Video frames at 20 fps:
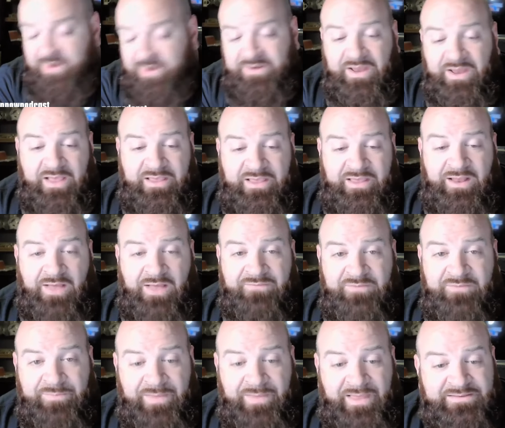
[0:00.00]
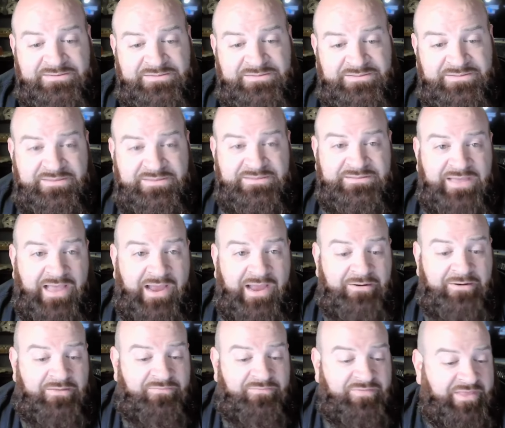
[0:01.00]
Lloyd not get off the bench the
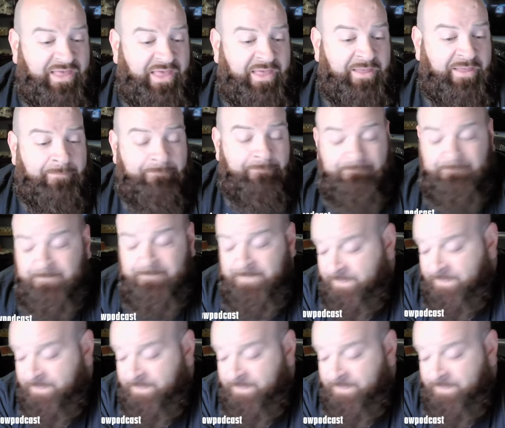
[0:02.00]
entirety of the game.